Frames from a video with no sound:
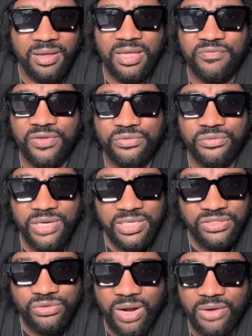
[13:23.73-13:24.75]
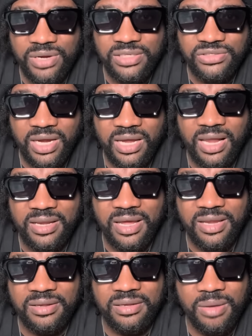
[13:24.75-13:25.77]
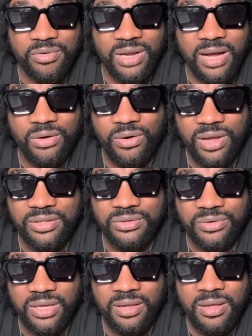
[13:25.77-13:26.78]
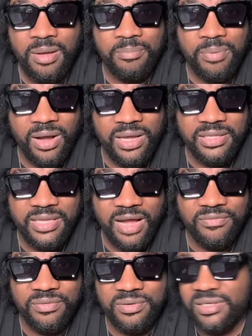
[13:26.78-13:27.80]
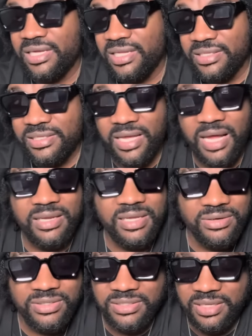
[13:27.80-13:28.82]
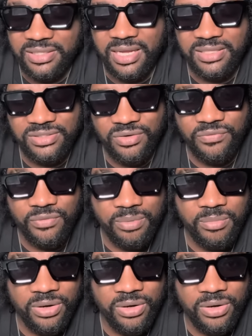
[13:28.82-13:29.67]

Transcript: if it reached to a retrial, then them would have gone to the point of guilty and innocent and so forth,